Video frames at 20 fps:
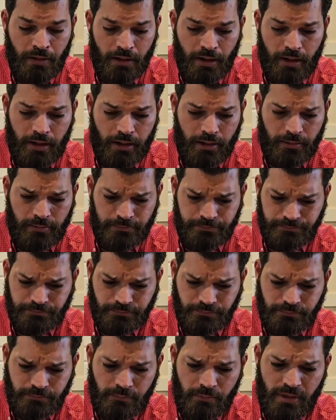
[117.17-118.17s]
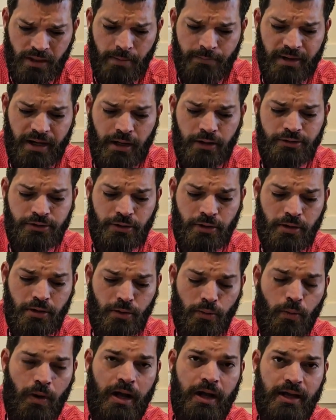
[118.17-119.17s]
But I'll show
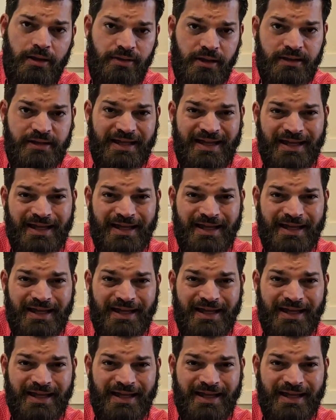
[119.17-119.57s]
you why I think the